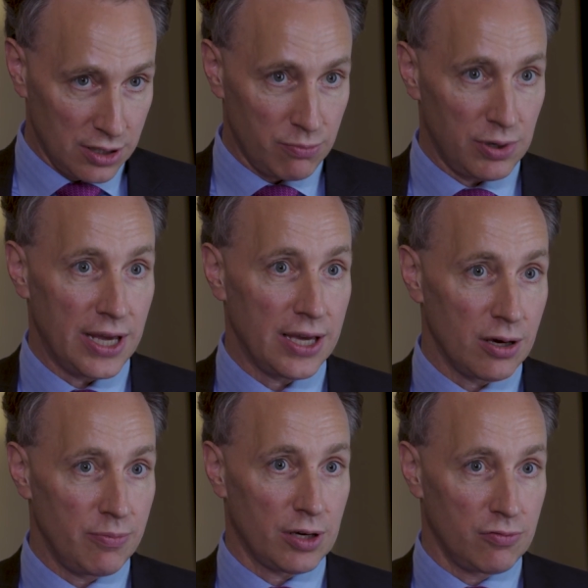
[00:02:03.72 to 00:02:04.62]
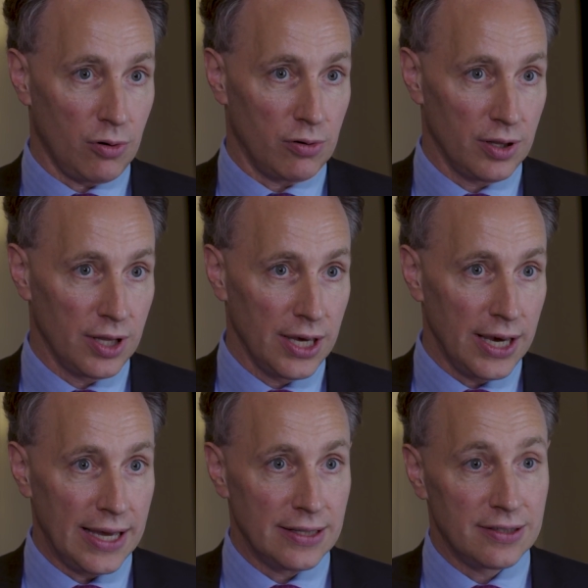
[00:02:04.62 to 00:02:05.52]
can play a big role.
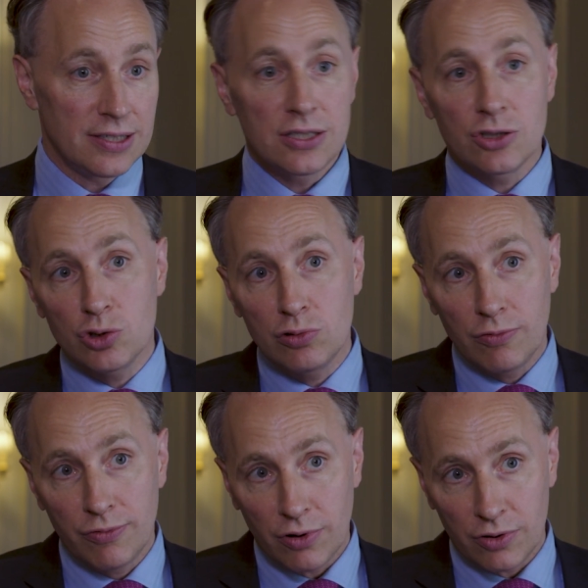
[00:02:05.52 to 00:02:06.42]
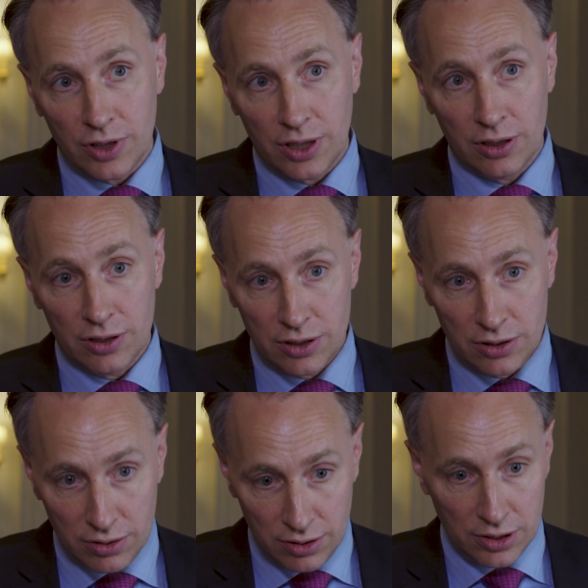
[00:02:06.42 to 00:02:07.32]
And this is true for the
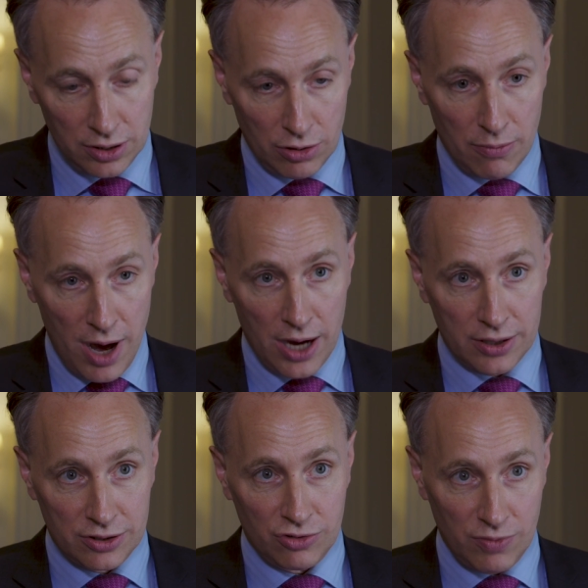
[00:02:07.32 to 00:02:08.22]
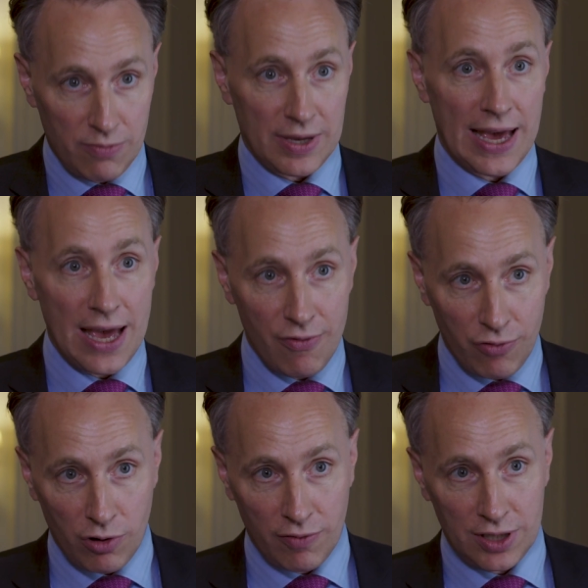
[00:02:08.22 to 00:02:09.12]
markets where we
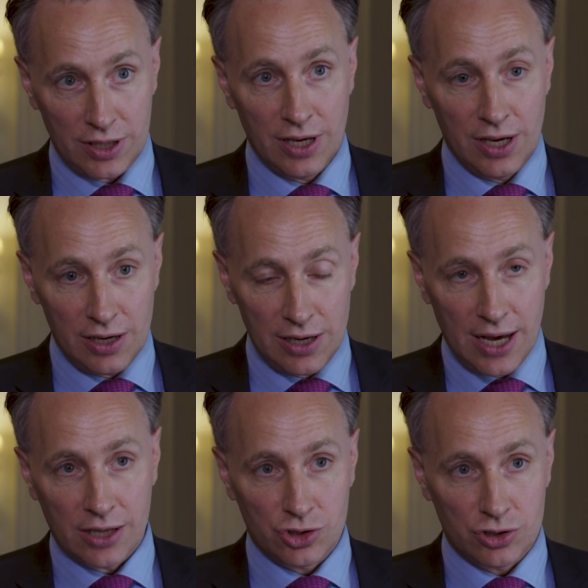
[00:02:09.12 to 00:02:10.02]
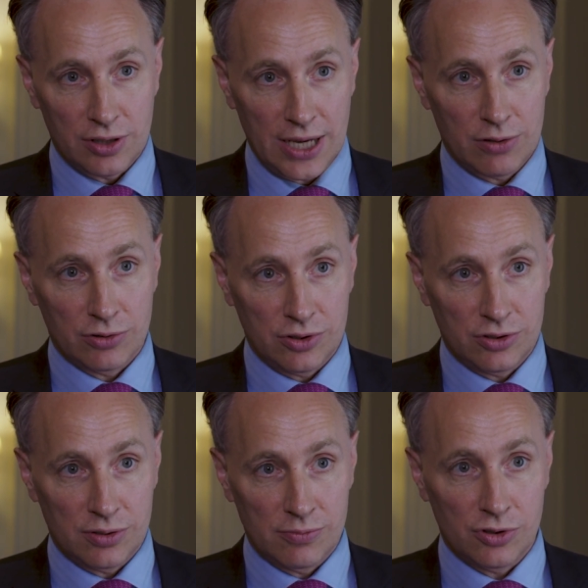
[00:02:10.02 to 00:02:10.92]
have already large
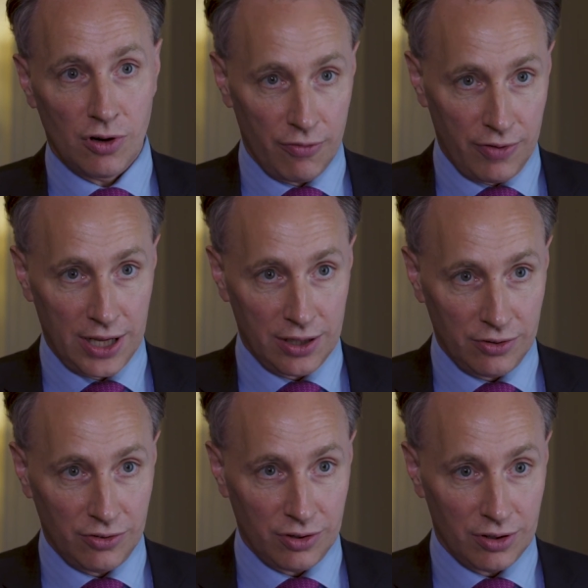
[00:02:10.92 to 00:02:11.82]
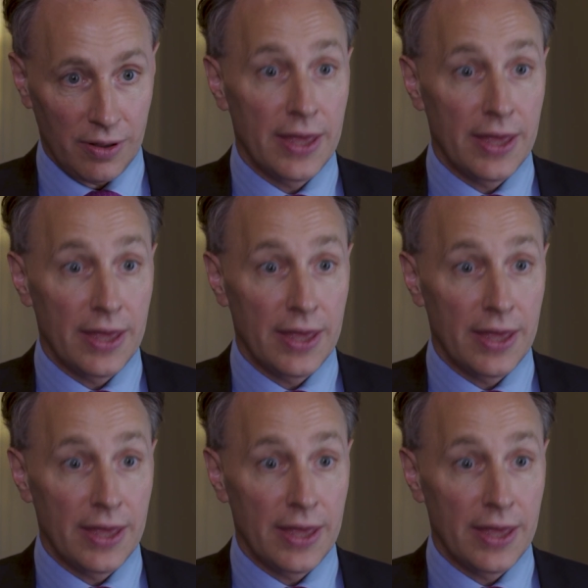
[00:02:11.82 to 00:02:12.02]
ecosystems of health,